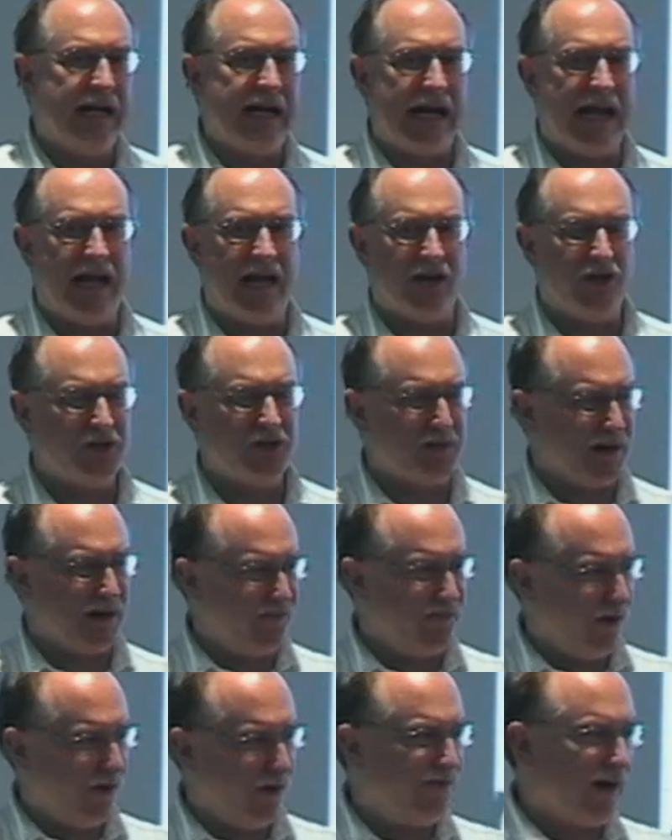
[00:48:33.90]
and you spend
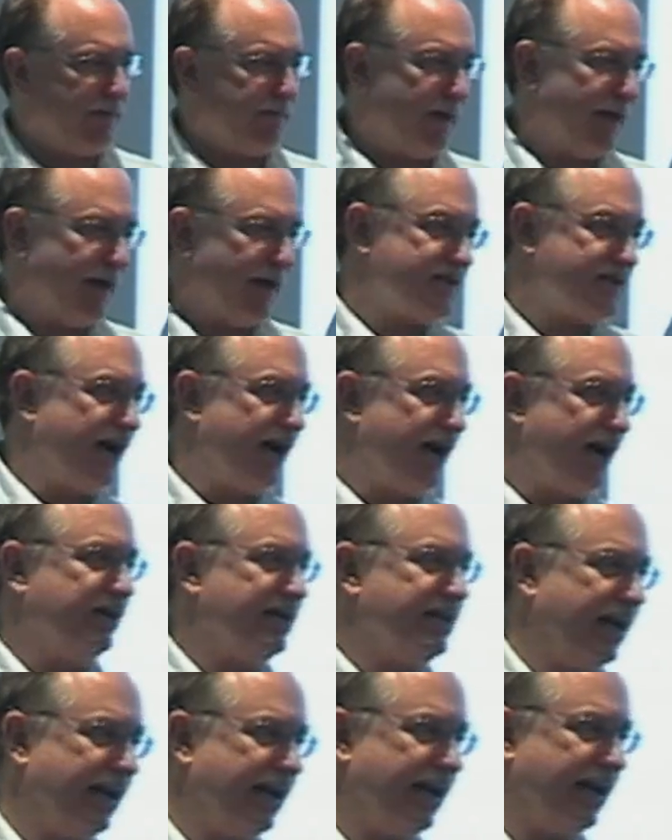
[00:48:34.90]
forty-five minutes every
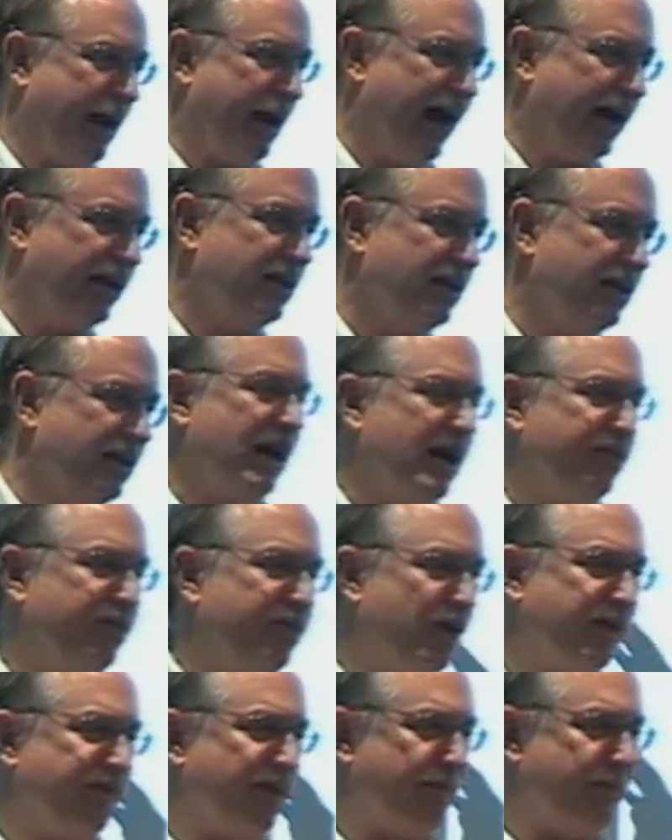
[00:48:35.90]
day in math and
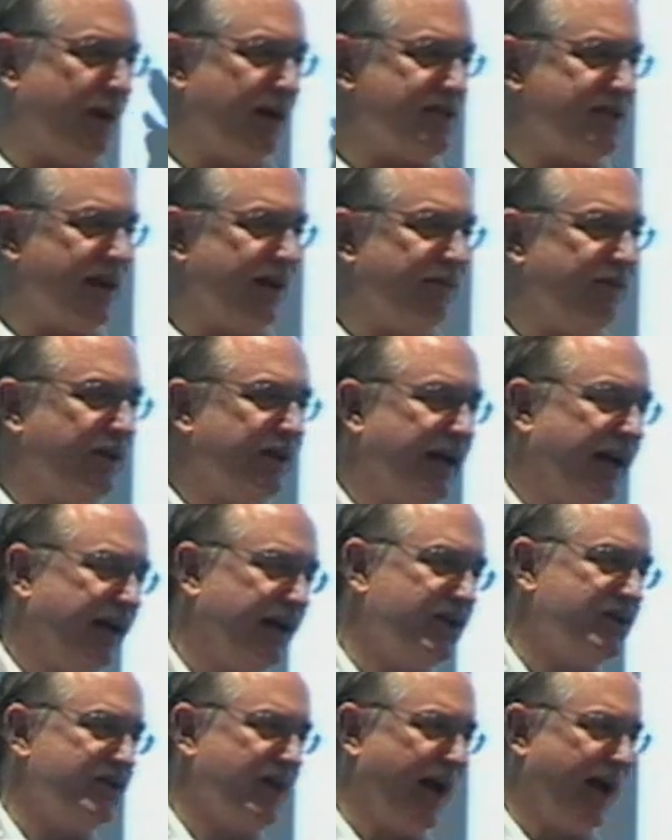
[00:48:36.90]
forty-five minutes every day
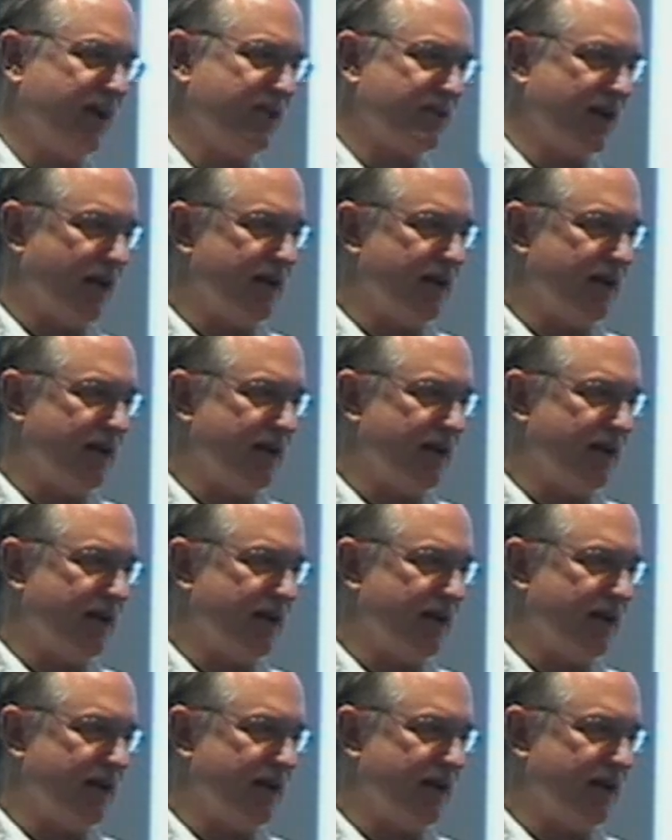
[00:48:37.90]
in science,